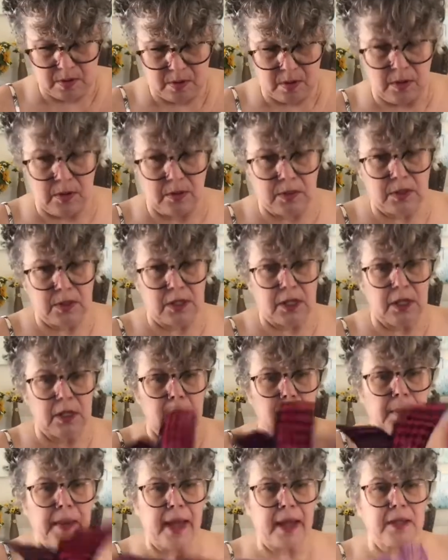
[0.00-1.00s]
So see how the
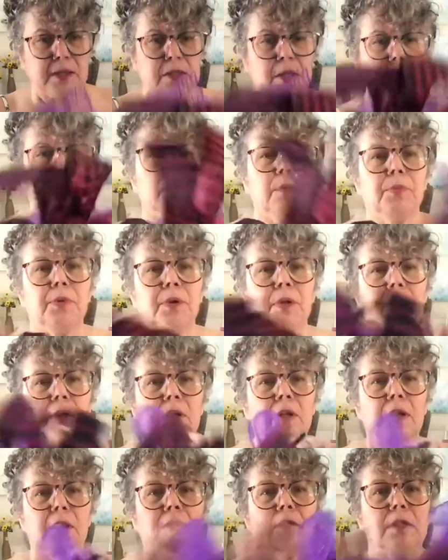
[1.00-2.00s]
back's looking pretty good
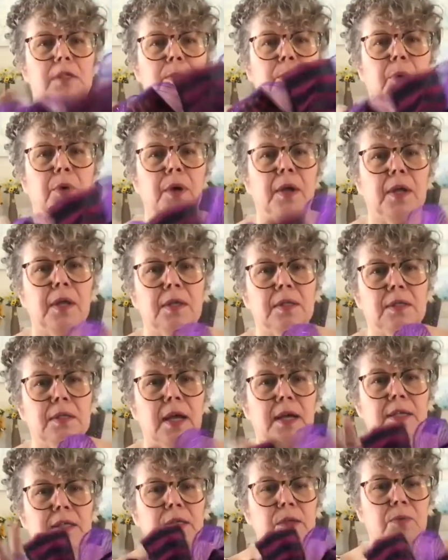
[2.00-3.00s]
at this point. It's
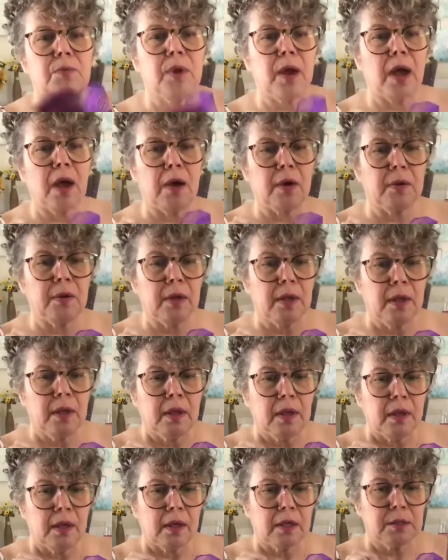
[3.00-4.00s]
nice and round,
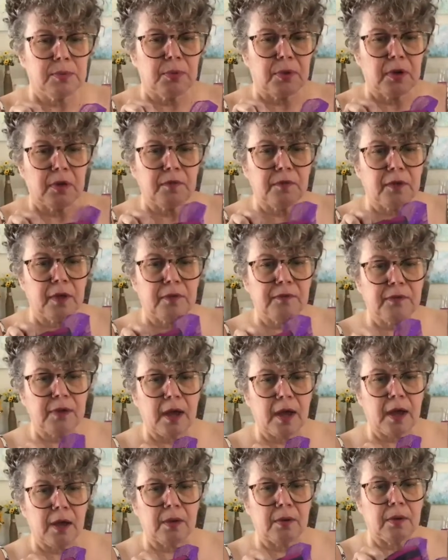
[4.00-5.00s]
it's pretty fluffed
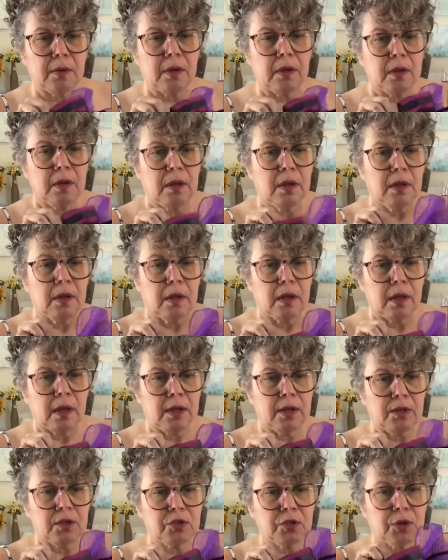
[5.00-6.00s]
out,
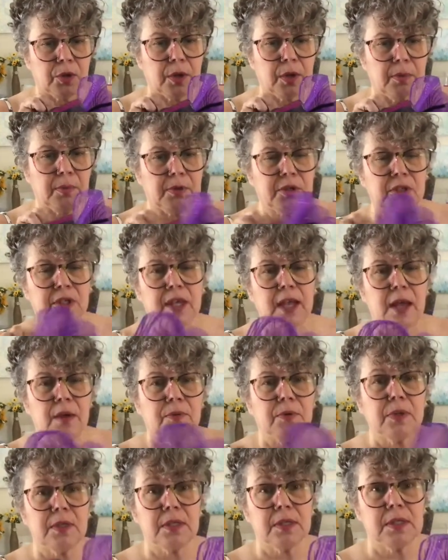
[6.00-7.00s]
and it's showing, but you can't
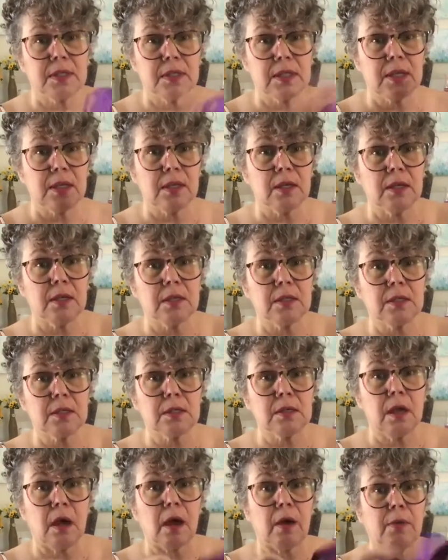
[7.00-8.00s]
really see this
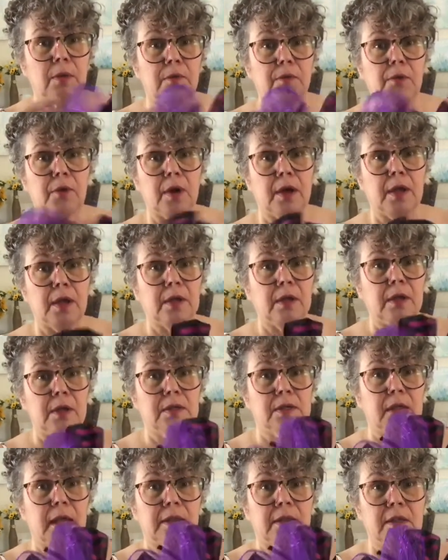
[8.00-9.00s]
on the front. It's
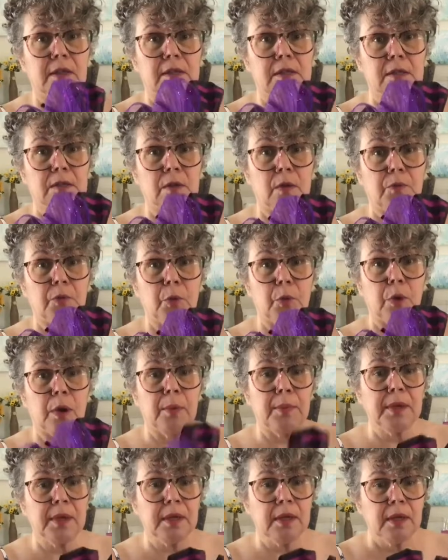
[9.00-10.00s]
like this is
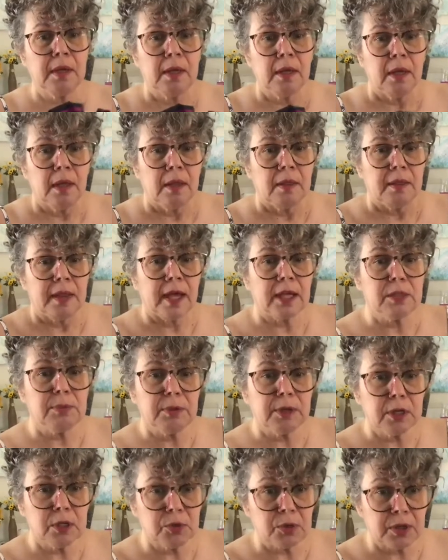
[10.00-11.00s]
overwhelming. That's
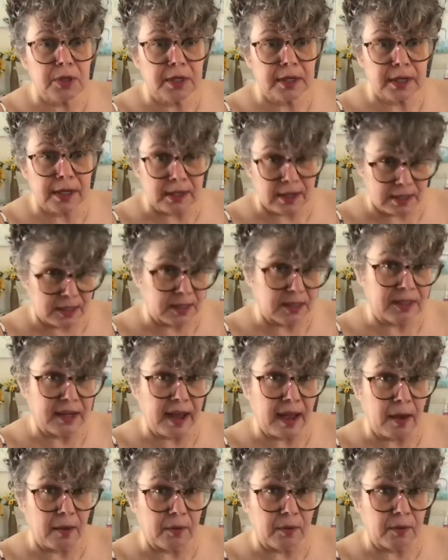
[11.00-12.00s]
because we're going to cut this
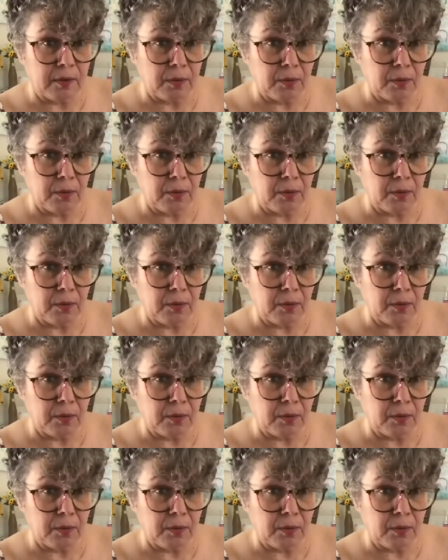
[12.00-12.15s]
down.